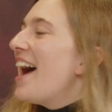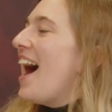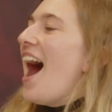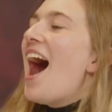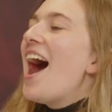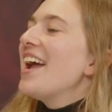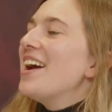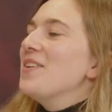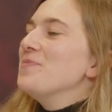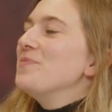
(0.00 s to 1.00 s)
I
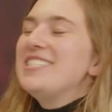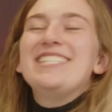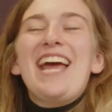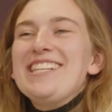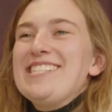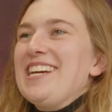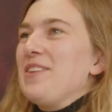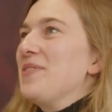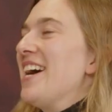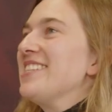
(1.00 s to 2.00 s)
am dancing.
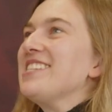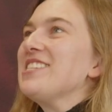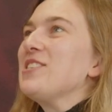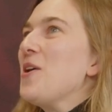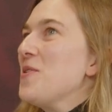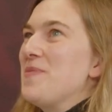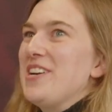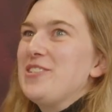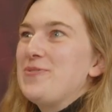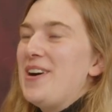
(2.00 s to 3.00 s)
And we had so
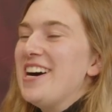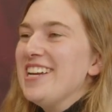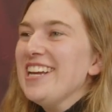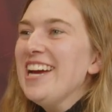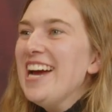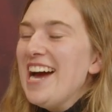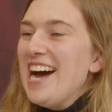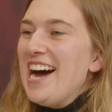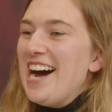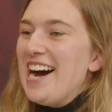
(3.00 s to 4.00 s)
much fun.
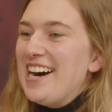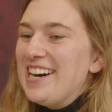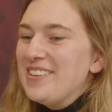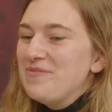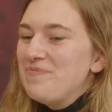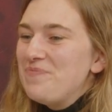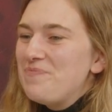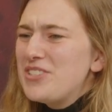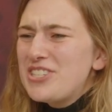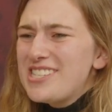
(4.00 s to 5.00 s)

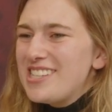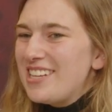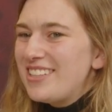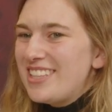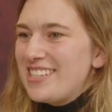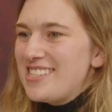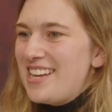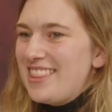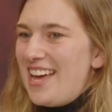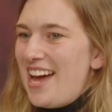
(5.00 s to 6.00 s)
But just little things
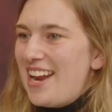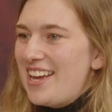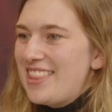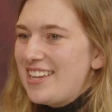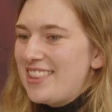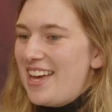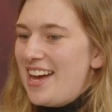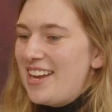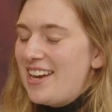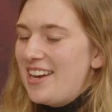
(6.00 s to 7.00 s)
like that. I think
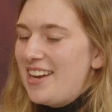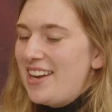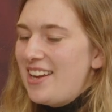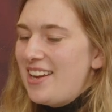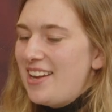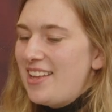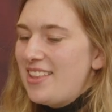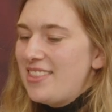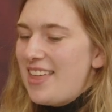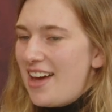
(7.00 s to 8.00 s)
that
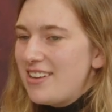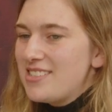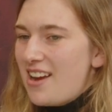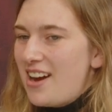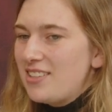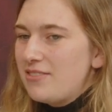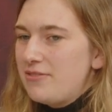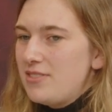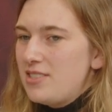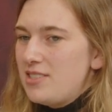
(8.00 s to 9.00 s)
has kind of
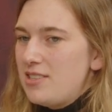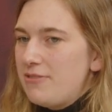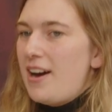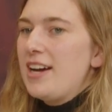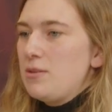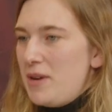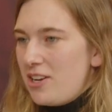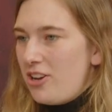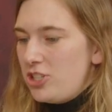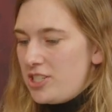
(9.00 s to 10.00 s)
defined my
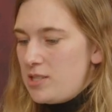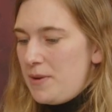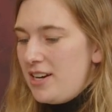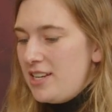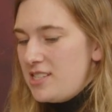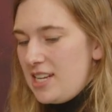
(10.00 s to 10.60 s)
college experience.